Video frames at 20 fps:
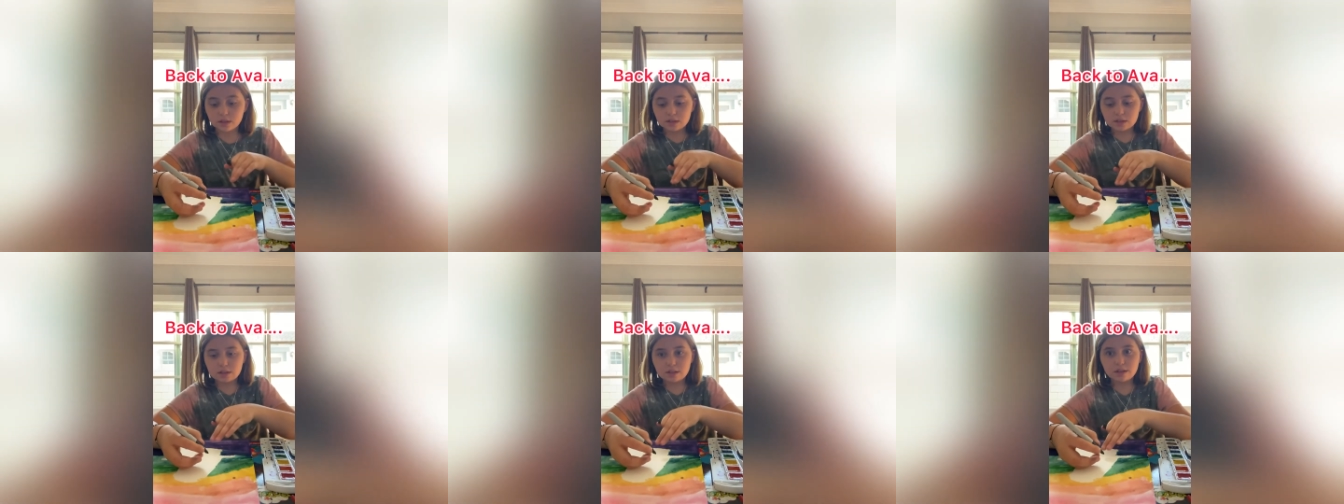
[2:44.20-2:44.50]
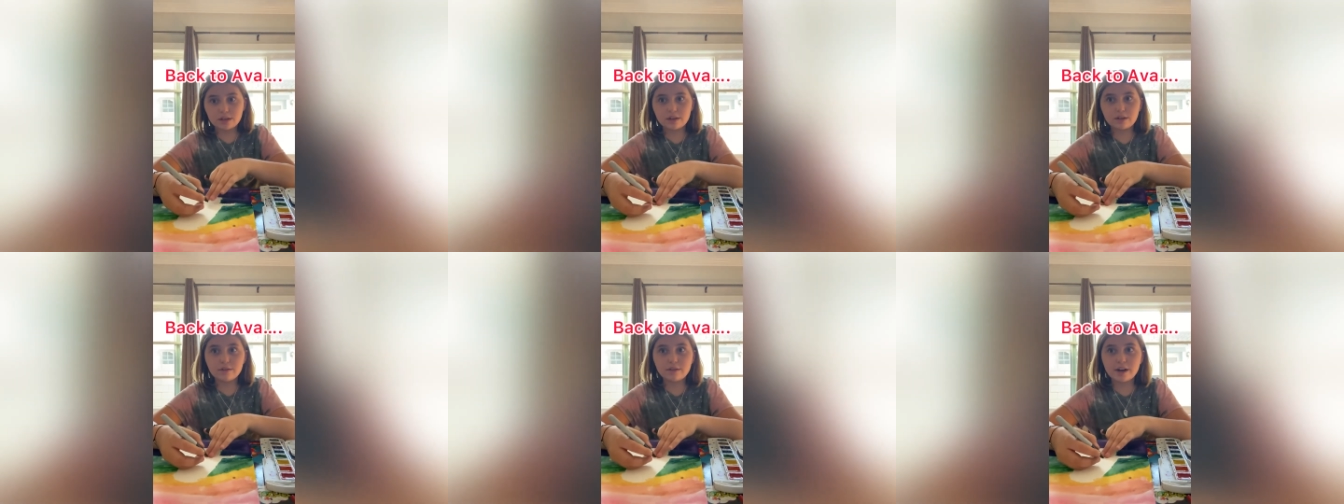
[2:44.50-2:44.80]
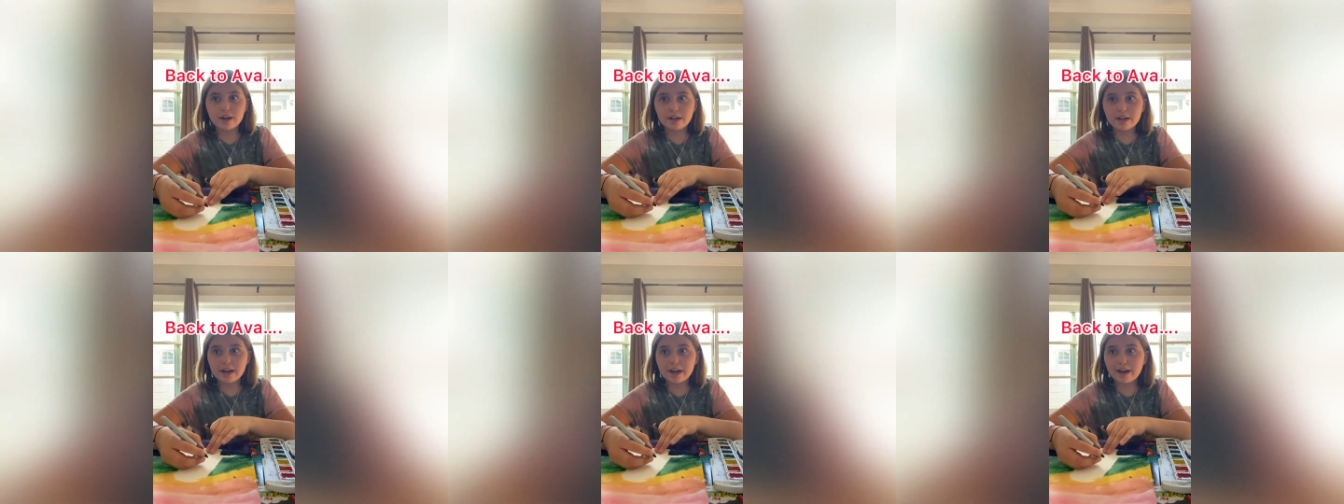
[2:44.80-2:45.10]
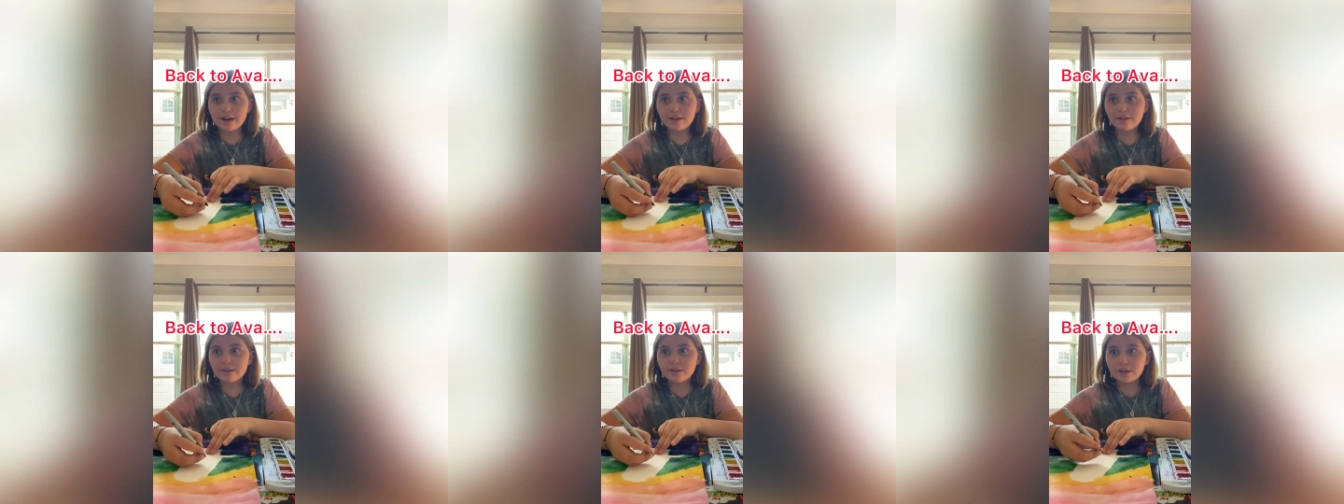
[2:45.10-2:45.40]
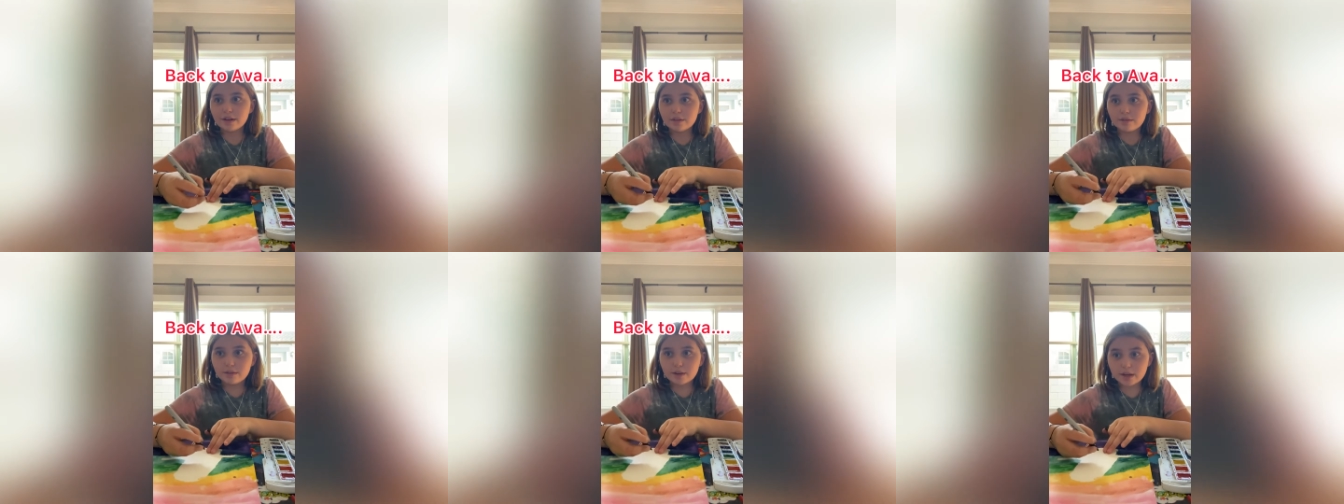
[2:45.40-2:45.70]
So right now
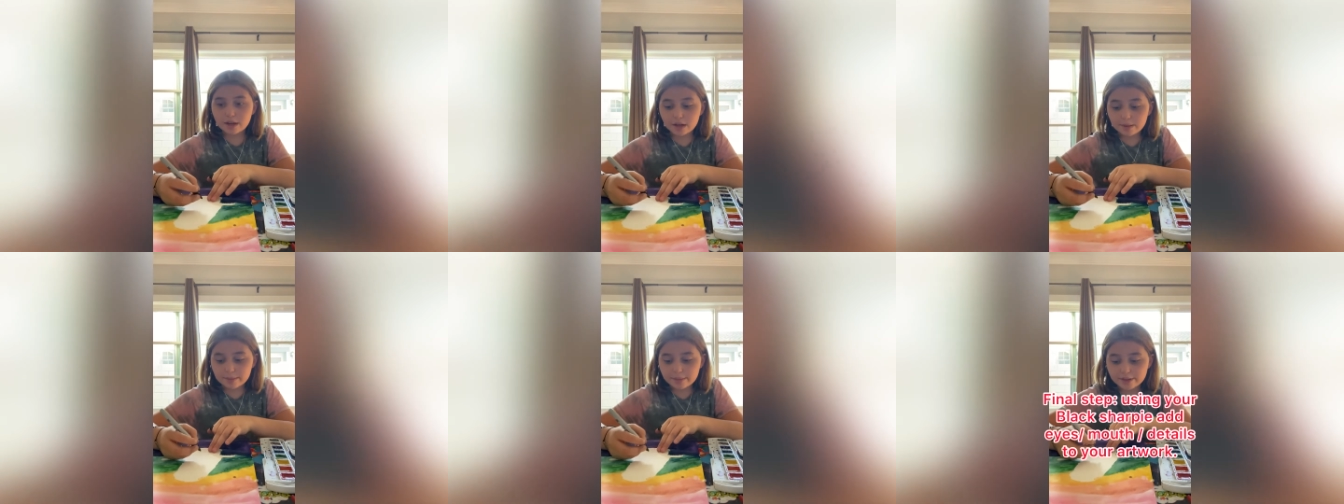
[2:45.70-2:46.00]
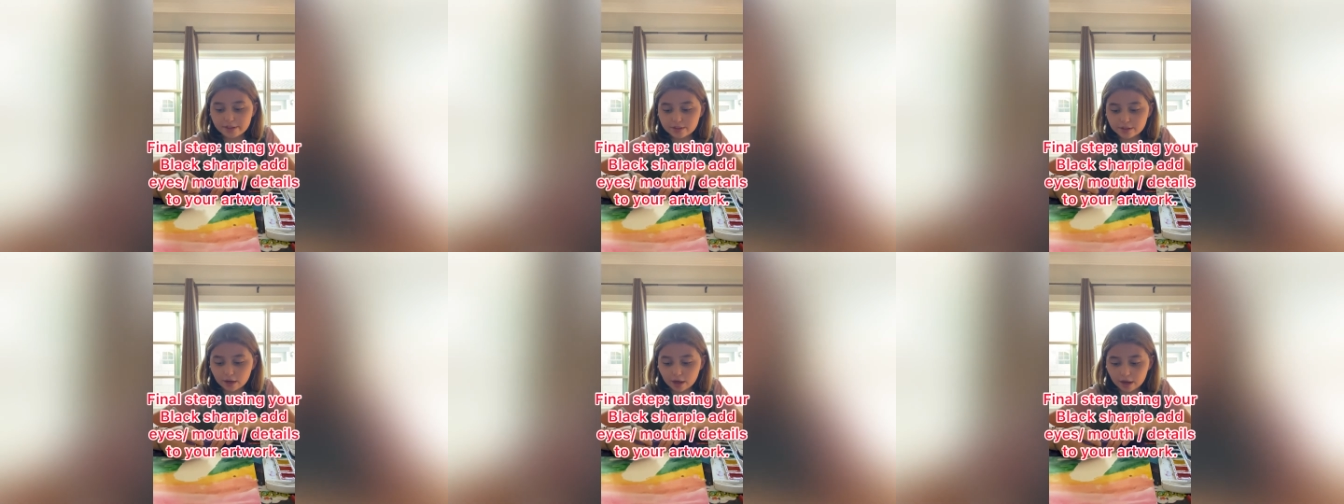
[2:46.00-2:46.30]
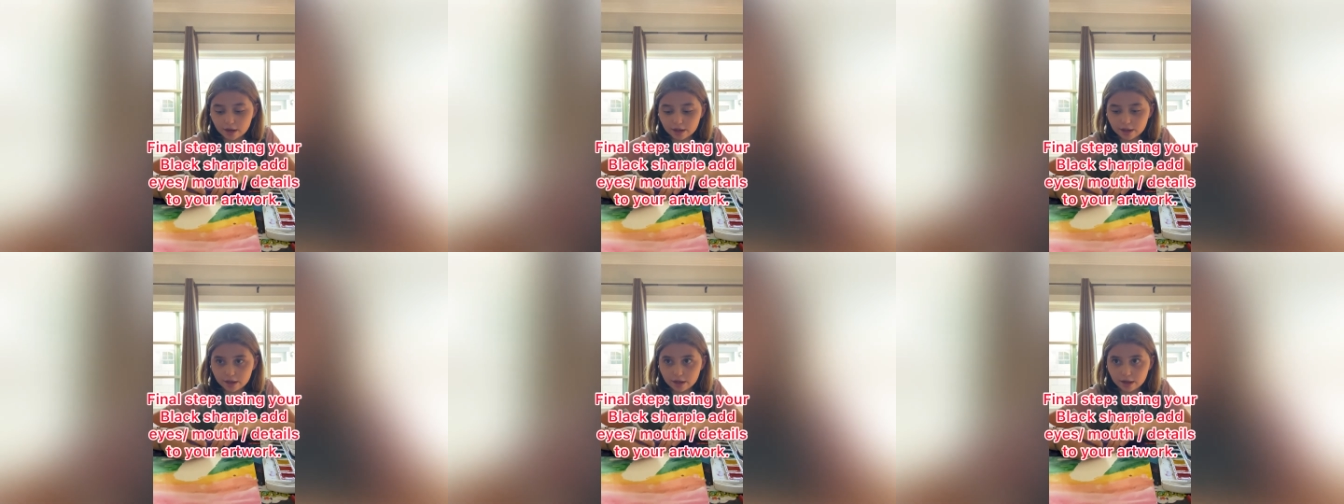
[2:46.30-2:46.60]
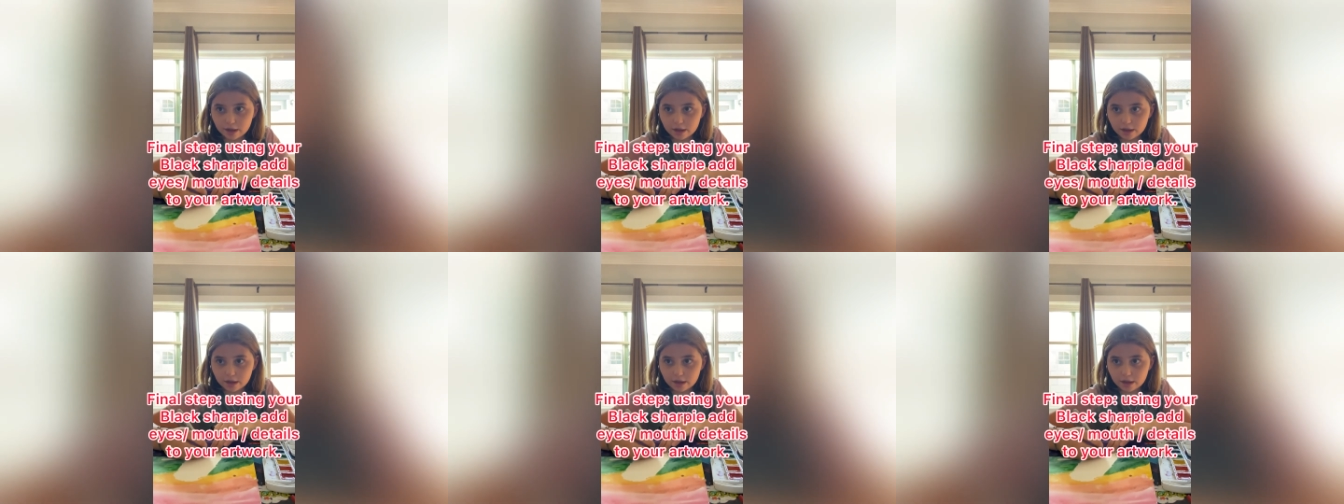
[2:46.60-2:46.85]
we're going to be drawing on